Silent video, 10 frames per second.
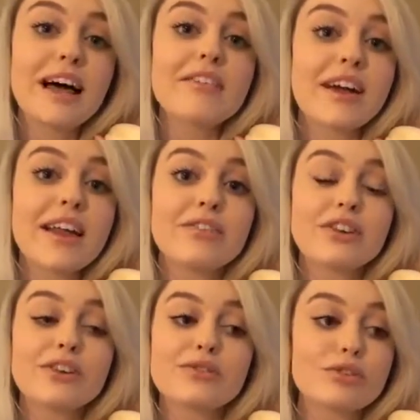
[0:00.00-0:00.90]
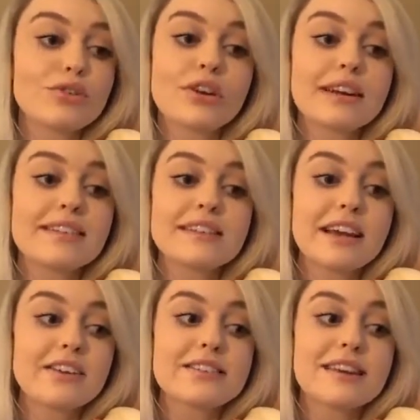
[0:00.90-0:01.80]
life ahead of you. You don't need to
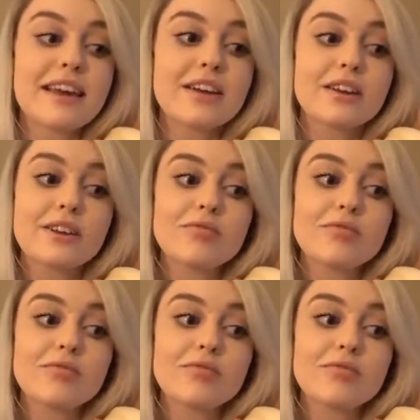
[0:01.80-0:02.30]
get your snake